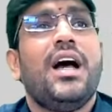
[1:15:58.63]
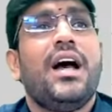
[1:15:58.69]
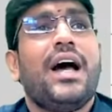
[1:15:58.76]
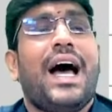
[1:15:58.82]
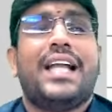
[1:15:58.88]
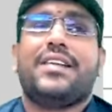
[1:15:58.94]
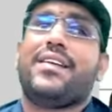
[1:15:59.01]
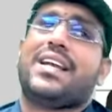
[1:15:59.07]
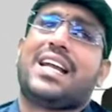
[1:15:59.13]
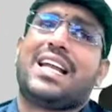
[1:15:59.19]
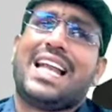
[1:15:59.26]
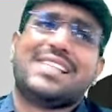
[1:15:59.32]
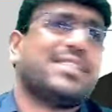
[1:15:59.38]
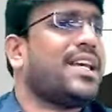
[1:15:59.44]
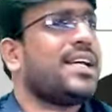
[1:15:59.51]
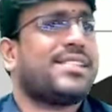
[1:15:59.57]
I'll give a
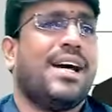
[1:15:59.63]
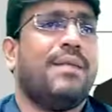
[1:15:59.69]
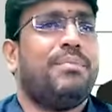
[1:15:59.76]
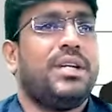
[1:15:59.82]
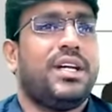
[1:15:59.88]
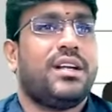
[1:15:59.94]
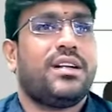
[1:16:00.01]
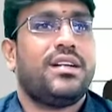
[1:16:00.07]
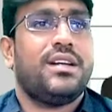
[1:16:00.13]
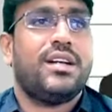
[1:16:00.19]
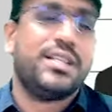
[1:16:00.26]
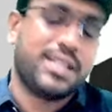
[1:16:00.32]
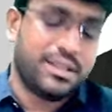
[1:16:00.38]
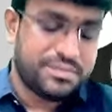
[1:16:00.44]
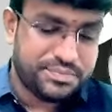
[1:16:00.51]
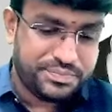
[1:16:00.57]
classic example here.
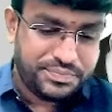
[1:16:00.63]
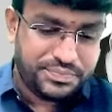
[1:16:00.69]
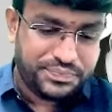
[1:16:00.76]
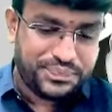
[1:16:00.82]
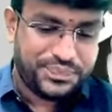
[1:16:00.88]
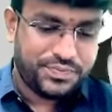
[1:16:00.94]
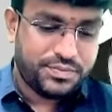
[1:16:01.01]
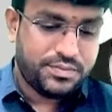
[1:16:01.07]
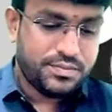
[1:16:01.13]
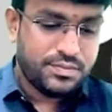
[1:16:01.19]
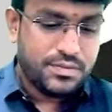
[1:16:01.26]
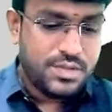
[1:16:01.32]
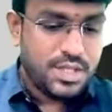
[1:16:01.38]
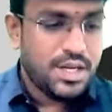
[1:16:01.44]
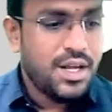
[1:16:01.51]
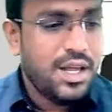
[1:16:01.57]
Listen.
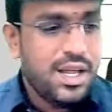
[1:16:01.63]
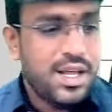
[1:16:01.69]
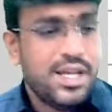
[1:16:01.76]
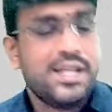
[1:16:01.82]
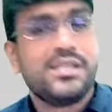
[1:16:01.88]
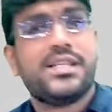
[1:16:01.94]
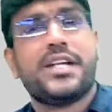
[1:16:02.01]
Sir,